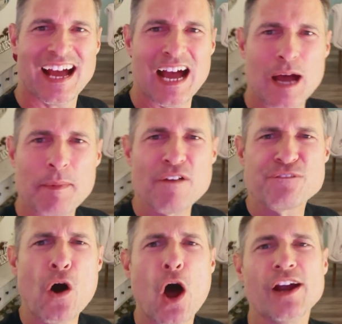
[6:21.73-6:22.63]
I'm a
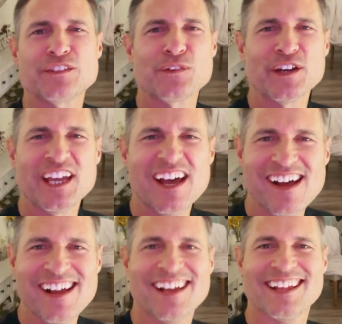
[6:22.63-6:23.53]
force for
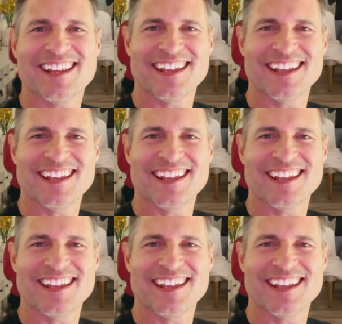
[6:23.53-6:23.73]
good.